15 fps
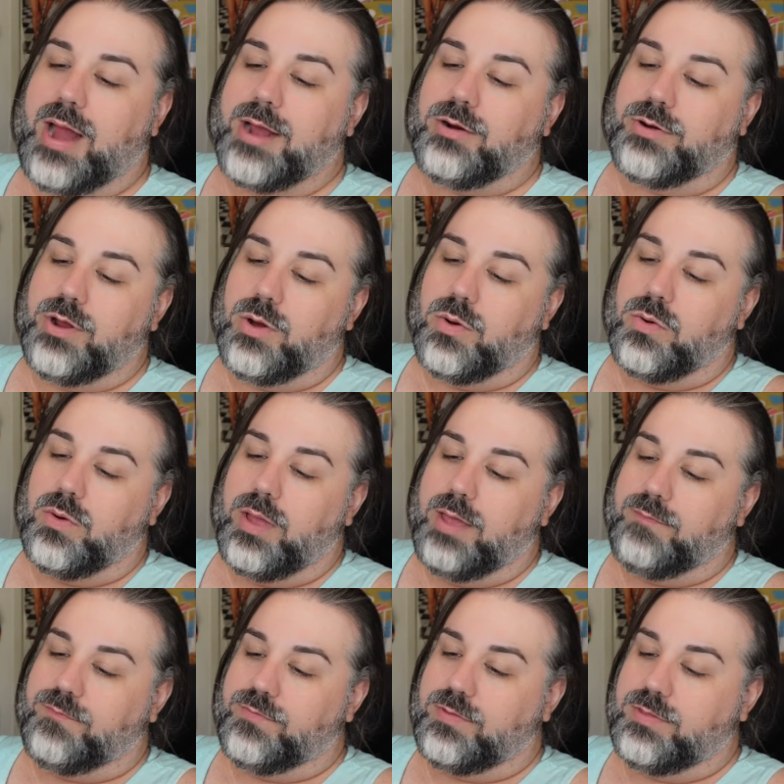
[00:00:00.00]
I don't know
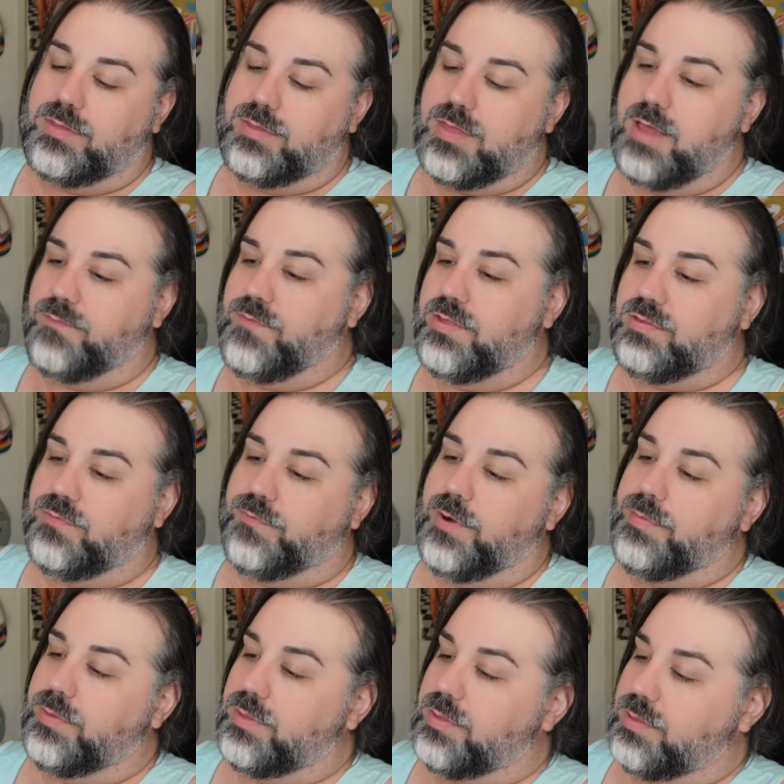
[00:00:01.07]
if if it's
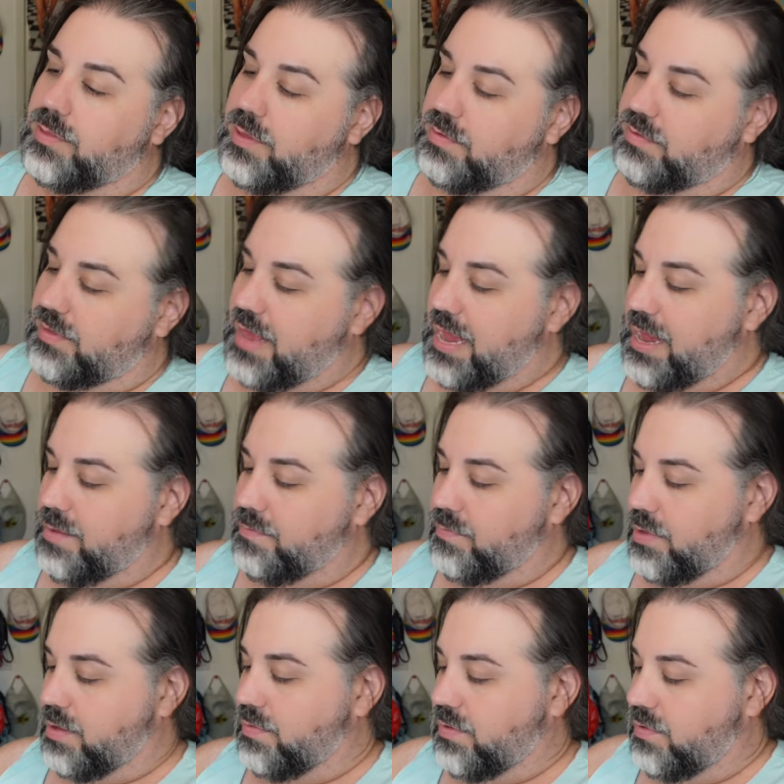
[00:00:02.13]
from the same
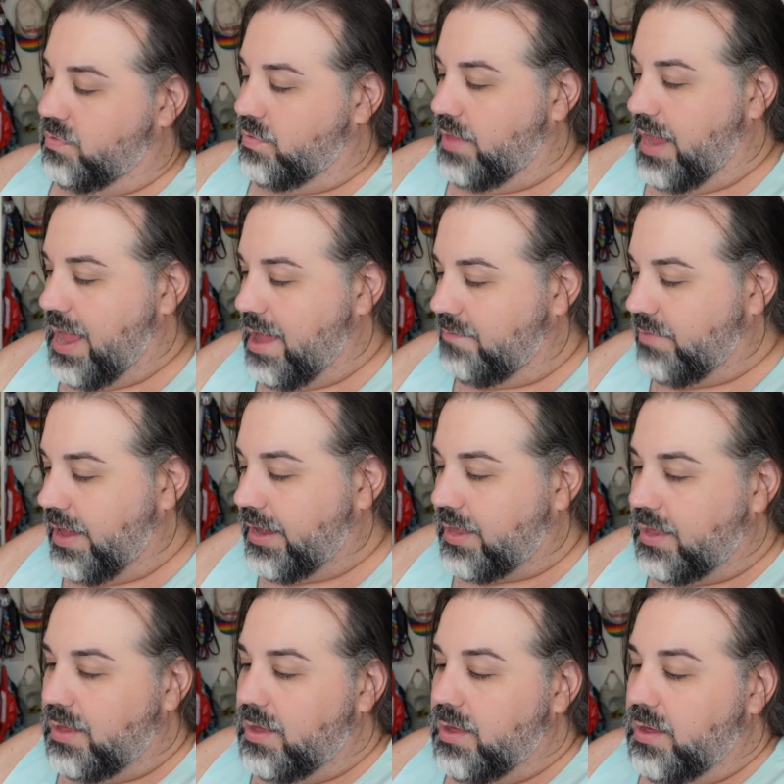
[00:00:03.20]
because this they have like